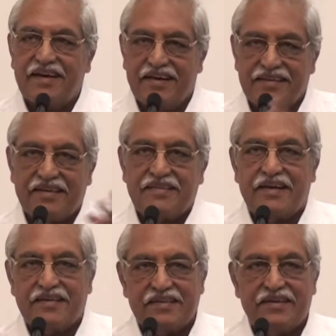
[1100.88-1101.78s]
I think
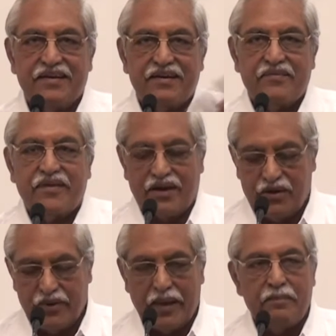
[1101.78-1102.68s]
that we
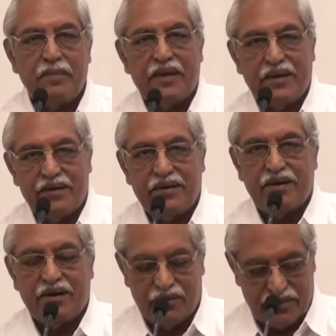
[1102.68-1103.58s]
can do MBA
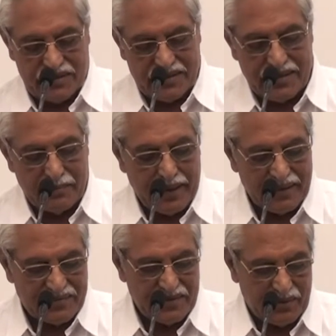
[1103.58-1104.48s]
on how to cheat the
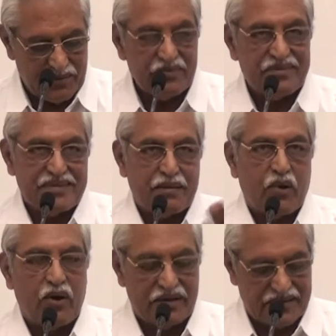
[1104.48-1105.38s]
banks now. Some
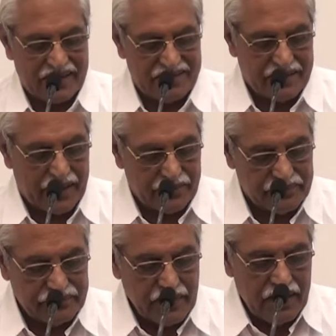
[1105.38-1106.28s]
college can thrive.
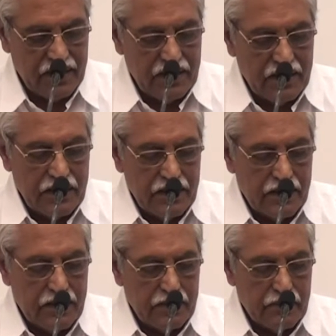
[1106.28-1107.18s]

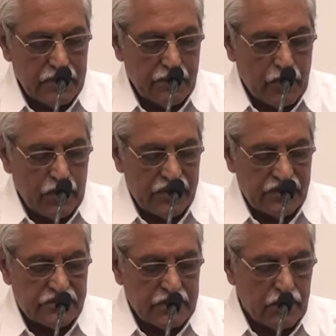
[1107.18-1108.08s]
But the point
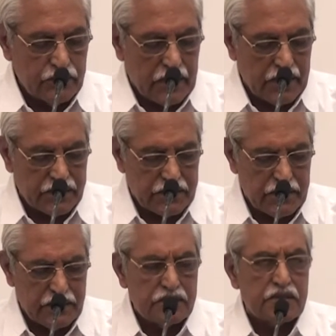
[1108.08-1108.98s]
is now that
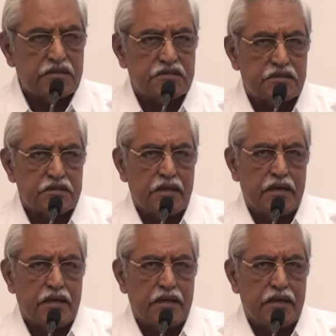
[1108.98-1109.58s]
this